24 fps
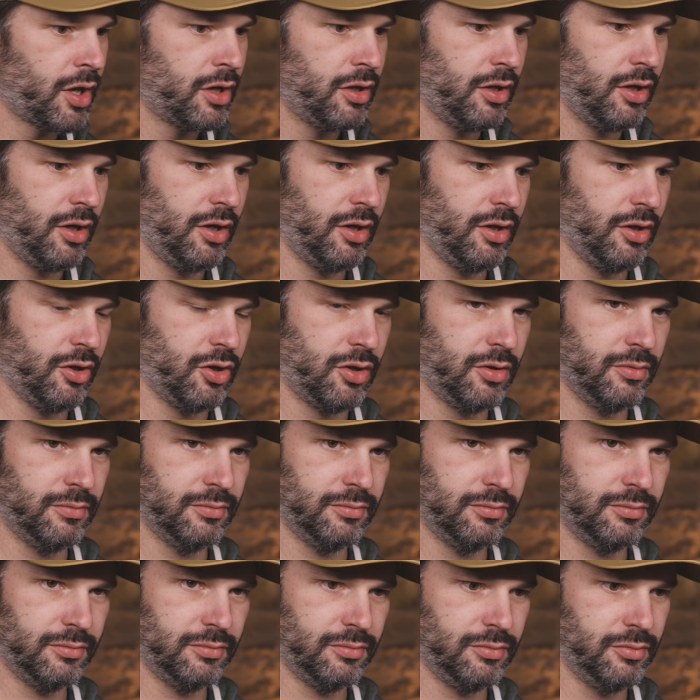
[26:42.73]

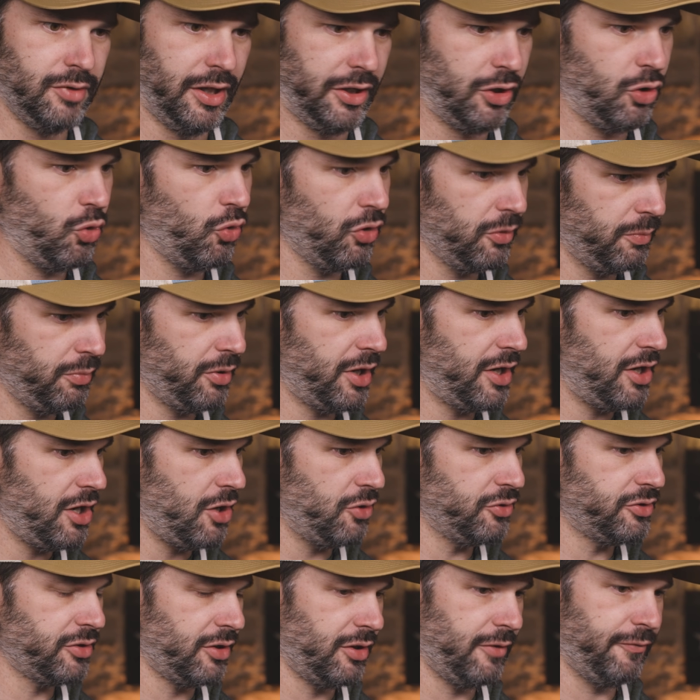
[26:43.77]
like cornbread
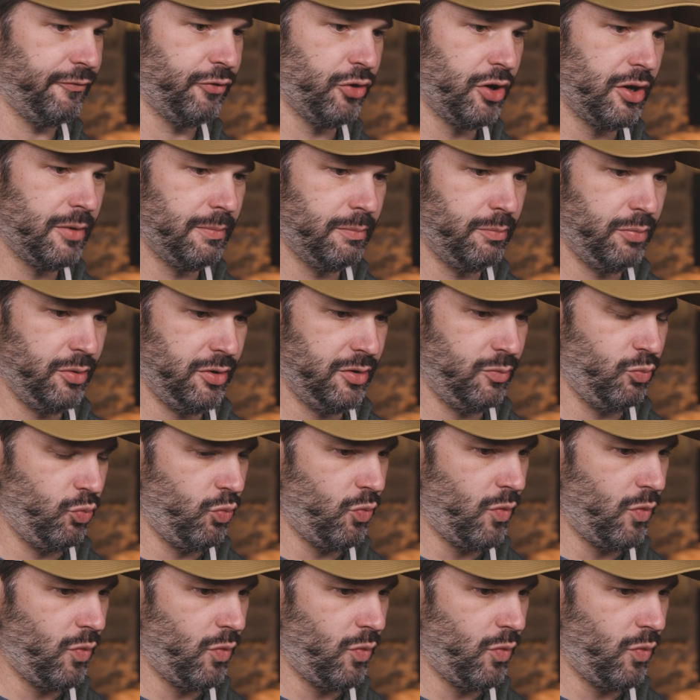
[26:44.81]
notes on the front, but